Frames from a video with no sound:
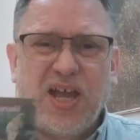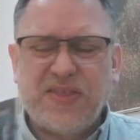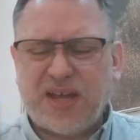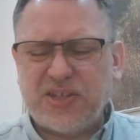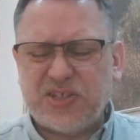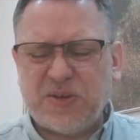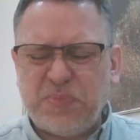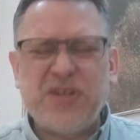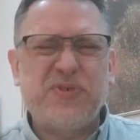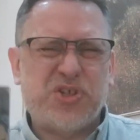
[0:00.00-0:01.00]
That's a
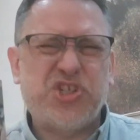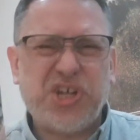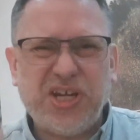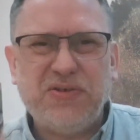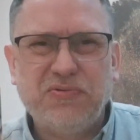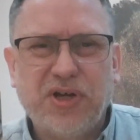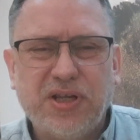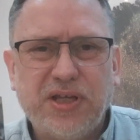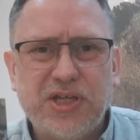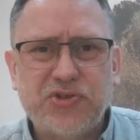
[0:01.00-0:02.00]
bit of a cheat,
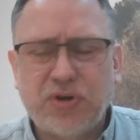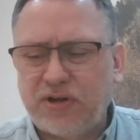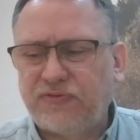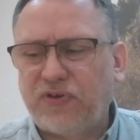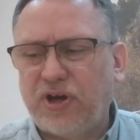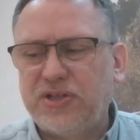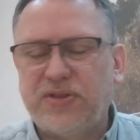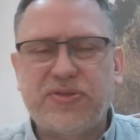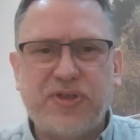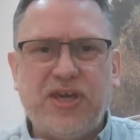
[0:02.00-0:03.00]
really. It's trying to find a
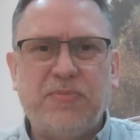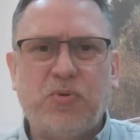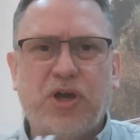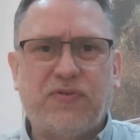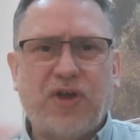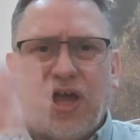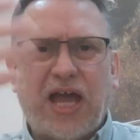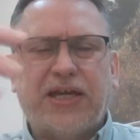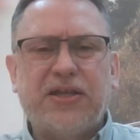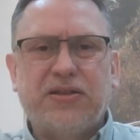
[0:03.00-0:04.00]
theme, a way of
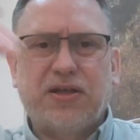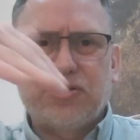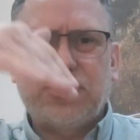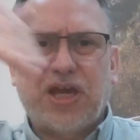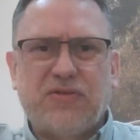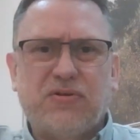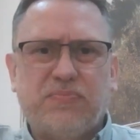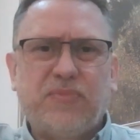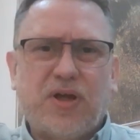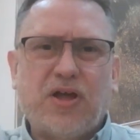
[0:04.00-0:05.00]
hanging together
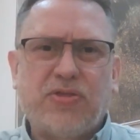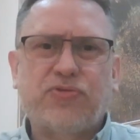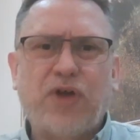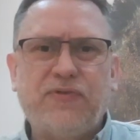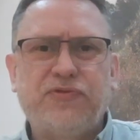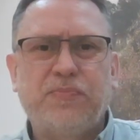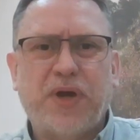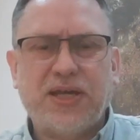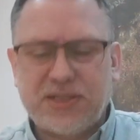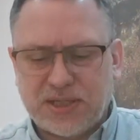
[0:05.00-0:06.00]
a thread for the
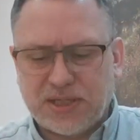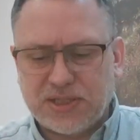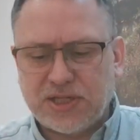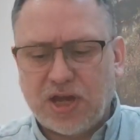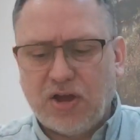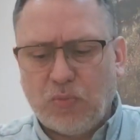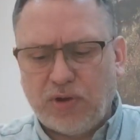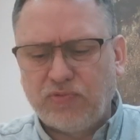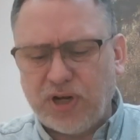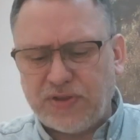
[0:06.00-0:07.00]
paintings,
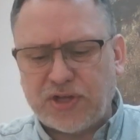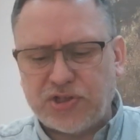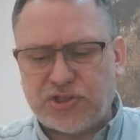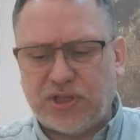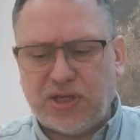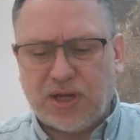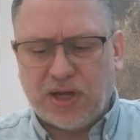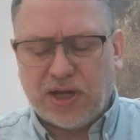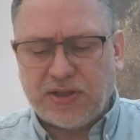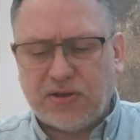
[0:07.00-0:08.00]
when really they're just
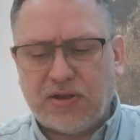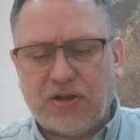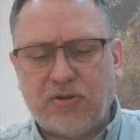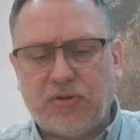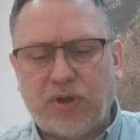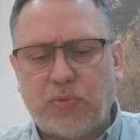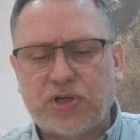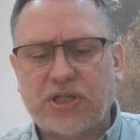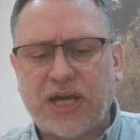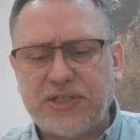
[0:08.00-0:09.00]
they were
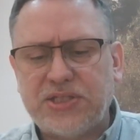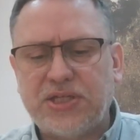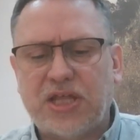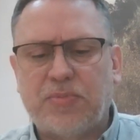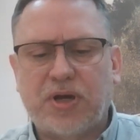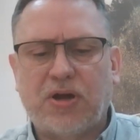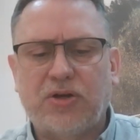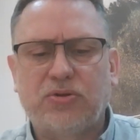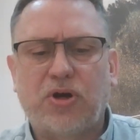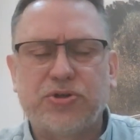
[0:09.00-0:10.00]
collected together by a guy
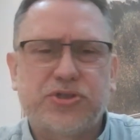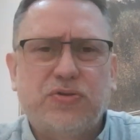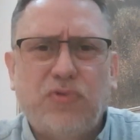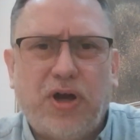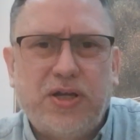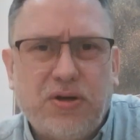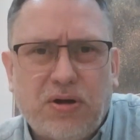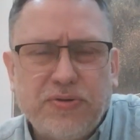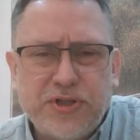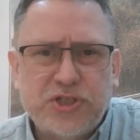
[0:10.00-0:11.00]
called Oscar
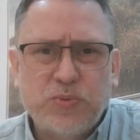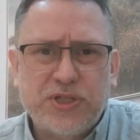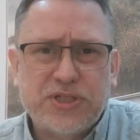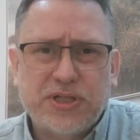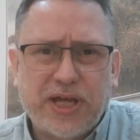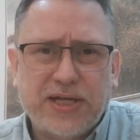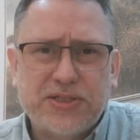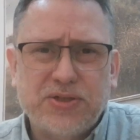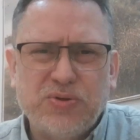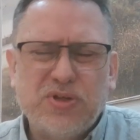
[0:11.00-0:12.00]
Reinhardt, this Swiss
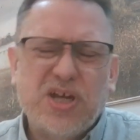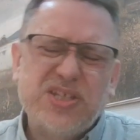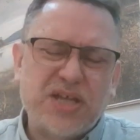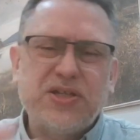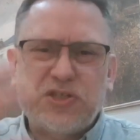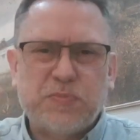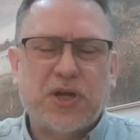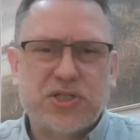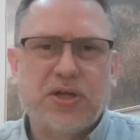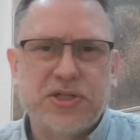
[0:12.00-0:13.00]
collector who tended to
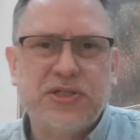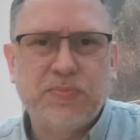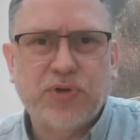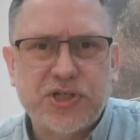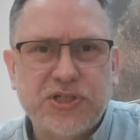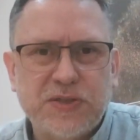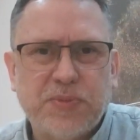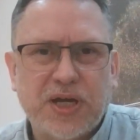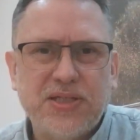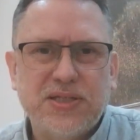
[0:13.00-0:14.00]
specialise in Impressionist
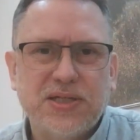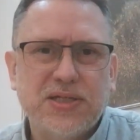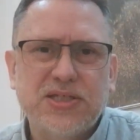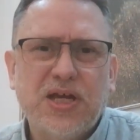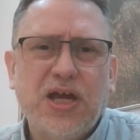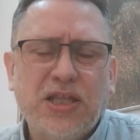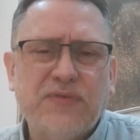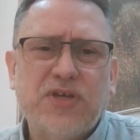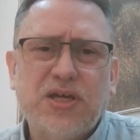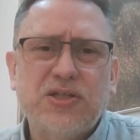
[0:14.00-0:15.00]
paintings. And they've
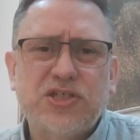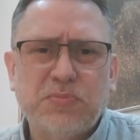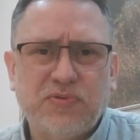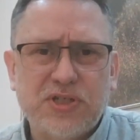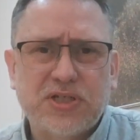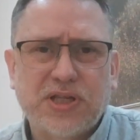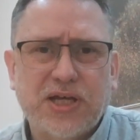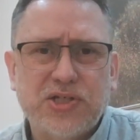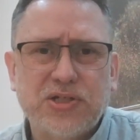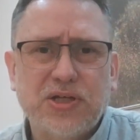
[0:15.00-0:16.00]
taken some of his
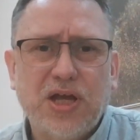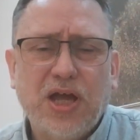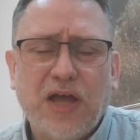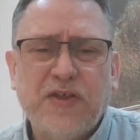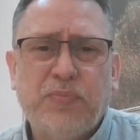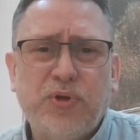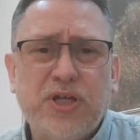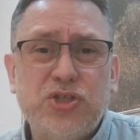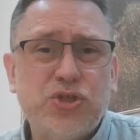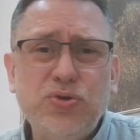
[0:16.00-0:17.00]
collection and they've put it
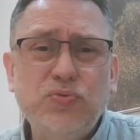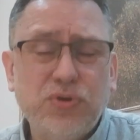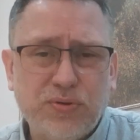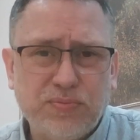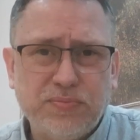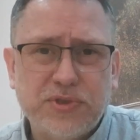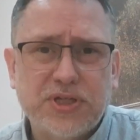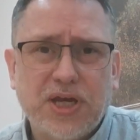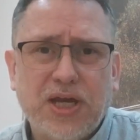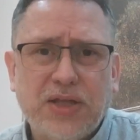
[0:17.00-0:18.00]
in two
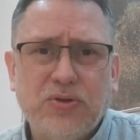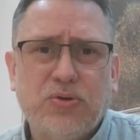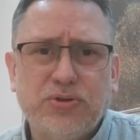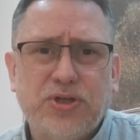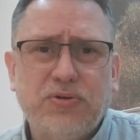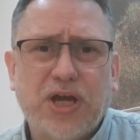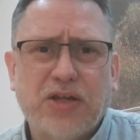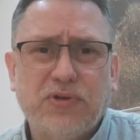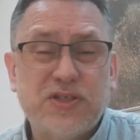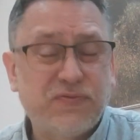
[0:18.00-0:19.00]
rooms in the Cortauld
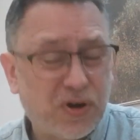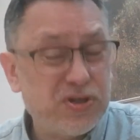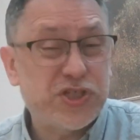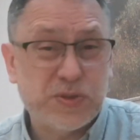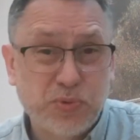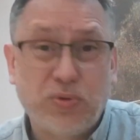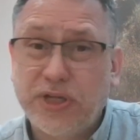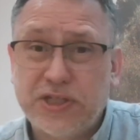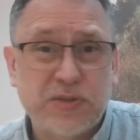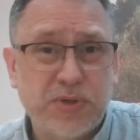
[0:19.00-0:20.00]
Gallery. It's a very small
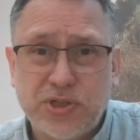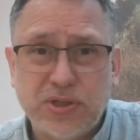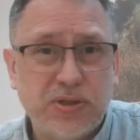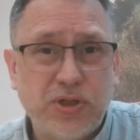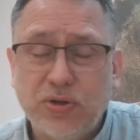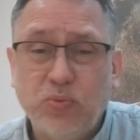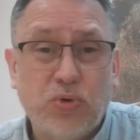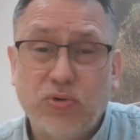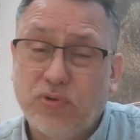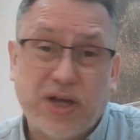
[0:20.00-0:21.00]
exhibition. You can
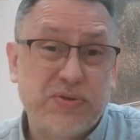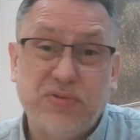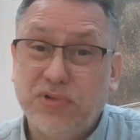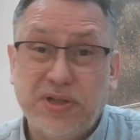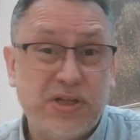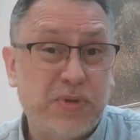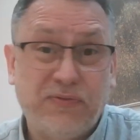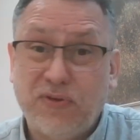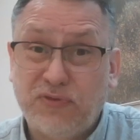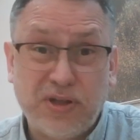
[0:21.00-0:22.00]
walk around it really in
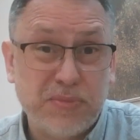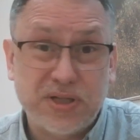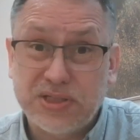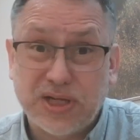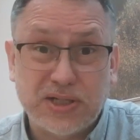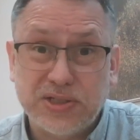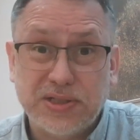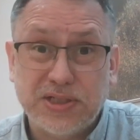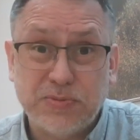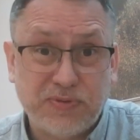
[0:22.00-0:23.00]
about 15 minutes,
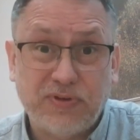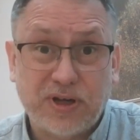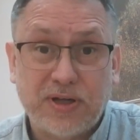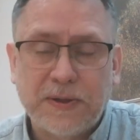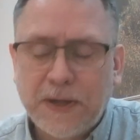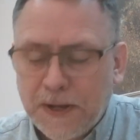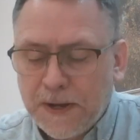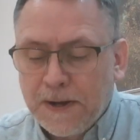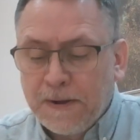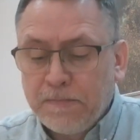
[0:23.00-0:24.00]
actually, to be fair.
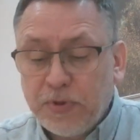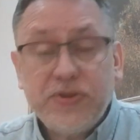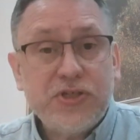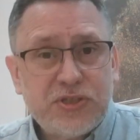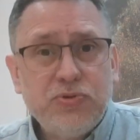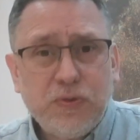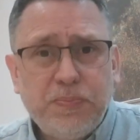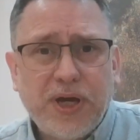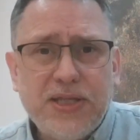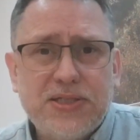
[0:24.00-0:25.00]
But there's some good
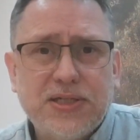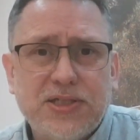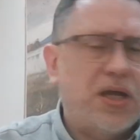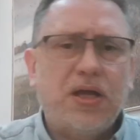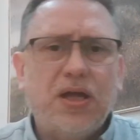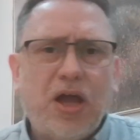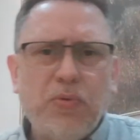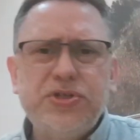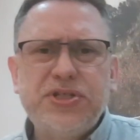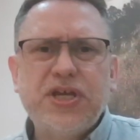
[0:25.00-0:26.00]
paintings. I
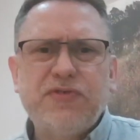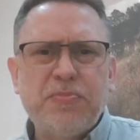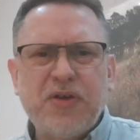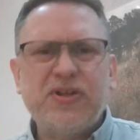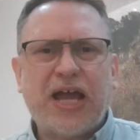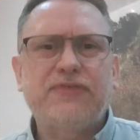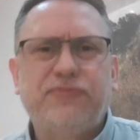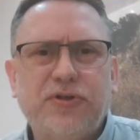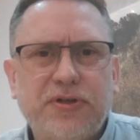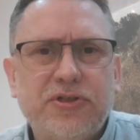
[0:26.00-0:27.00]
wanted to give it a bit of an
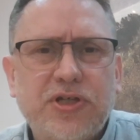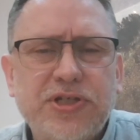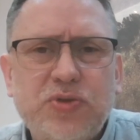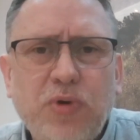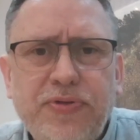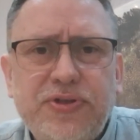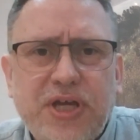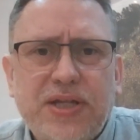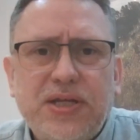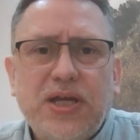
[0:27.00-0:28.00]
advert because it's worth
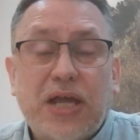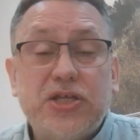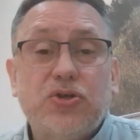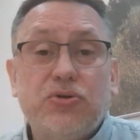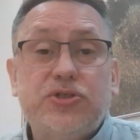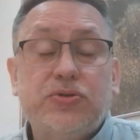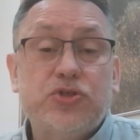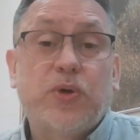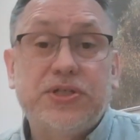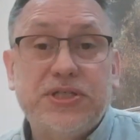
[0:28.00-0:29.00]
attending and it's on till the
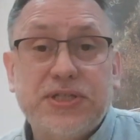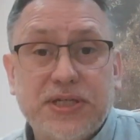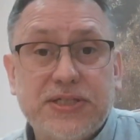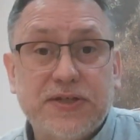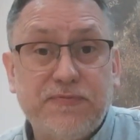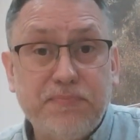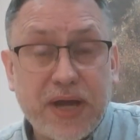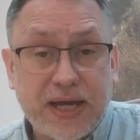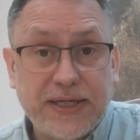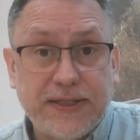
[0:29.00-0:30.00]
26th of
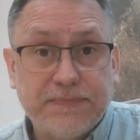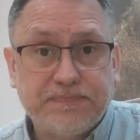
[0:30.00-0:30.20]
May.